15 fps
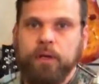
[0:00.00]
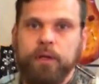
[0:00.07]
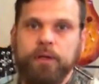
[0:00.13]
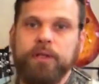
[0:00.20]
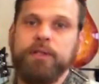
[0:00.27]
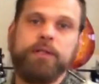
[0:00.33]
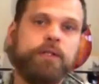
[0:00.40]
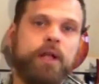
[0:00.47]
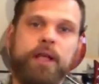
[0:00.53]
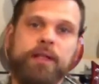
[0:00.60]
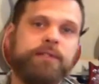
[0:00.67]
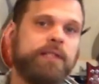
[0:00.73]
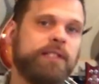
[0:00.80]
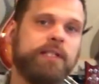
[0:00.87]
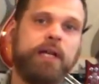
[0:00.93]

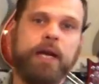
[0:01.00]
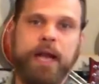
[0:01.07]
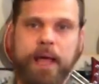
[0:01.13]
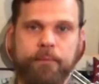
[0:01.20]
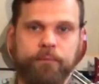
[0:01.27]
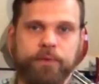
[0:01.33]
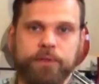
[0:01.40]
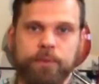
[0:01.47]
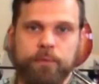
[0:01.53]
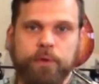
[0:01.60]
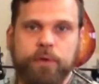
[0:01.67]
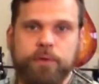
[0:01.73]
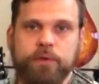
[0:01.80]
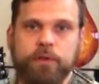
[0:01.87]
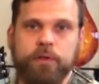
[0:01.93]
this isn't an amp for someone
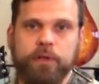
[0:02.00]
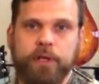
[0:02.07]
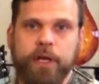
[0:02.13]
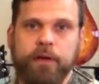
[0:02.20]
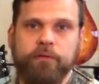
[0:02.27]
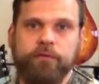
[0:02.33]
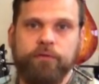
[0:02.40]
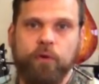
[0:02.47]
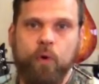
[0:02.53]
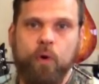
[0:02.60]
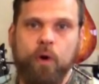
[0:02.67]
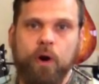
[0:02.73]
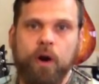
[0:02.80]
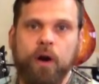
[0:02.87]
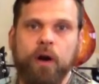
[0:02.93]
who's looking
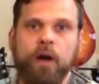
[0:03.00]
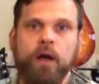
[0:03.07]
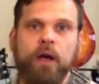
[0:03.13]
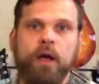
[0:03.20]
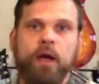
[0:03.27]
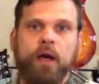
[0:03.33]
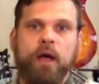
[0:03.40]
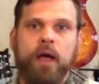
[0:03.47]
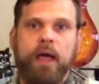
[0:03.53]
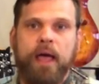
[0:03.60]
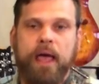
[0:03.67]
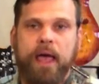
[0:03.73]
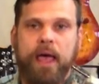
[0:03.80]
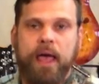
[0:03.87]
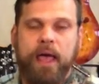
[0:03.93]
for
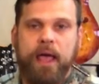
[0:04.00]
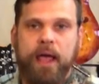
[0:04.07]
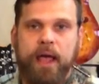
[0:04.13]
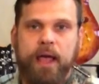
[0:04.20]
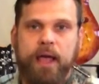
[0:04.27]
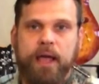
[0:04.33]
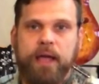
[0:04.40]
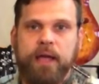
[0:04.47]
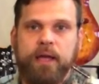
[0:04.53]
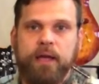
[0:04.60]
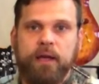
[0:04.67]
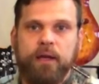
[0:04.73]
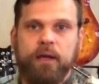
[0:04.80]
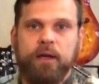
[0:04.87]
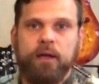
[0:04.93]
a
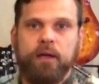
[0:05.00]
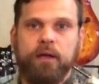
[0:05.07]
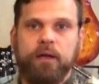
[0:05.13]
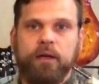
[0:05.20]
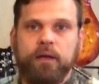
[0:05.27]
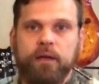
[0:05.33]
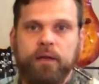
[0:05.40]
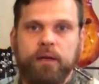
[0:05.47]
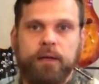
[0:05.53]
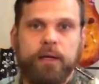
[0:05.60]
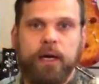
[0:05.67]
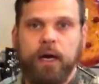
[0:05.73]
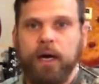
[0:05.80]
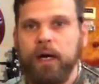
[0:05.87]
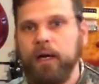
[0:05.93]

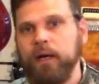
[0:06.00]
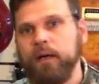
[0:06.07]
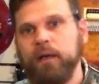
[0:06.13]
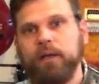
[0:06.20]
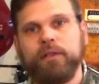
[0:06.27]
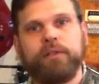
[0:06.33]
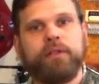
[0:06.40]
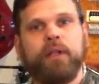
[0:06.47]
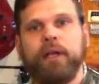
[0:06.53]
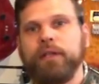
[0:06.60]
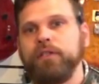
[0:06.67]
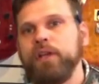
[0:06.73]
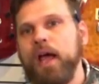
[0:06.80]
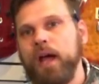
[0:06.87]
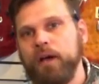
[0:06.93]
like a
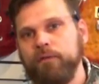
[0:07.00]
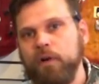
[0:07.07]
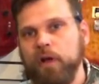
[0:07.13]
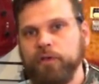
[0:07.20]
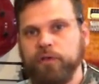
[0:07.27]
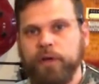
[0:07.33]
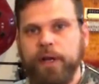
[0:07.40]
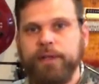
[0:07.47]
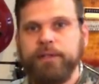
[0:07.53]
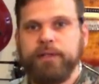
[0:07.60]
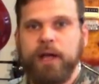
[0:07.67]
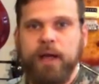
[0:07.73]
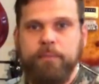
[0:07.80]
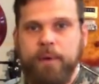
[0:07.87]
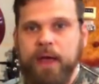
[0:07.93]
jack of all trades
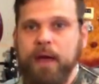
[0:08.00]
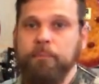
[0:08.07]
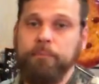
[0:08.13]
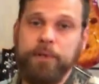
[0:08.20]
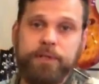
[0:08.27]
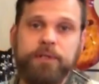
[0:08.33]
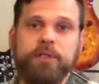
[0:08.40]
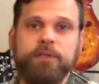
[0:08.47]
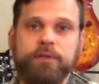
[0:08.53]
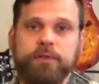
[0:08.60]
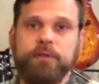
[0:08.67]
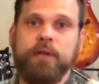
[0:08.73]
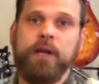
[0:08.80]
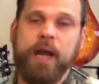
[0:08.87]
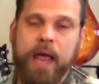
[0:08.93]
type amp. This
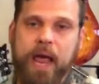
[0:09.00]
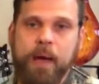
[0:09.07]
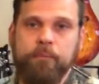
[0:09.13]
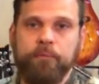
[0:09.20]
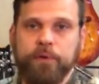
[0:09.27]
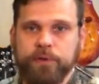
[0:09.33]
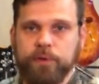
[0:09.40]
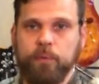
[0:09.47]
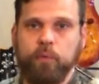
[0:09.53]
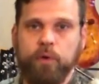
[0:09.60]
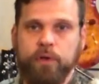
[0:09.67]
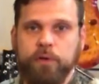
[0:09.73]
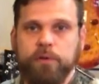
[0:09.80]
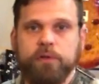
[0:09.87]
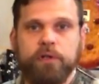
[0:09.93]
is an amp for
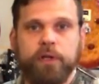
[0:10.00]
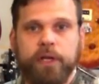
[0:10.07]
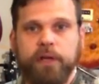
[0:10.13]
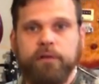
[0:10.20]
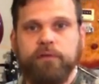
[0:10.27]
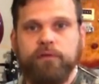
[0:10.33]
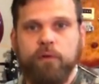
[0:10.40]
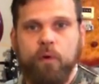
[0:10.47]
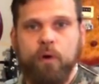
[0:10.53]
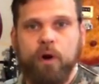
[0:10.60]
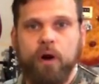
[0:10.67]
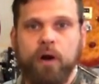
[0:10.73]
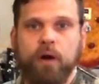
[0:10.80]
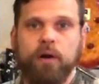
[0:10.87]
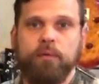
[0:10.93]
someone who's looking
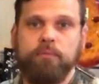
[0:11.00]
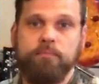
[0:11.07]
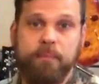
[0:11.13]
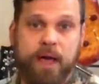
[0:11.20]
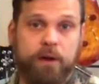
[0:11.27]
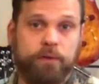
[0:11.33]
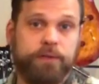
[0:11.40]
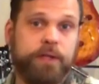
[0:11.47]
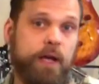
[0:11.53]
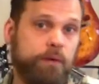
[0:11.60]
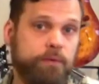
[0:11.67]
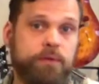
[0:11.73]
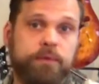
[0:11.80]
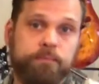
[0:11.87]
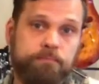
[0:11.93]
for metal
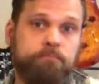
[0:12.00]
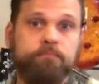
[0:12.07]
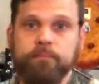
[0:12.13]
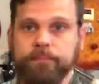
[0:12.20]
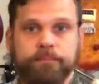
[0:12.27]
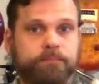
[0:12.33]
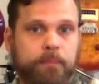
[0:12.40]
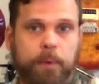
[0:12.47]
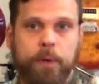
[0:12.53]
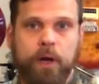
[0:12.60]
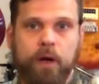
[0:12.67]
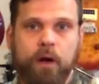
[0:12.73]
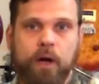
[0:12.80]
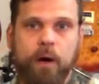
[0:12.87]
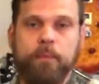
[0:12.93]
sounds. I mean,
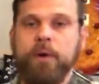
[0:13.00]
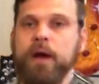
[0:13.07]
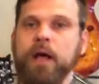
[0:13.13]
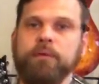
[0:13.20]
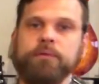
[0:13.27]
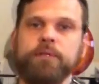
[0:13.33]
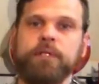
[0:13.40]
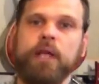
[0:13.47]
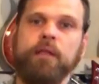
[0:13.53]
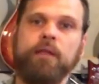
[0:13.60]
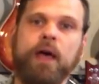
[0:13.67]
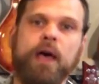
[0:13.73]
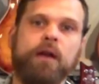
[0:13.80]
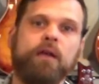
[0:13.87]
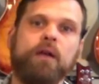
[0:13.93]
I'll come right out and say
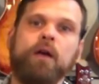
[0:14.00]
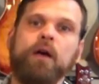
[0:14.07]
that.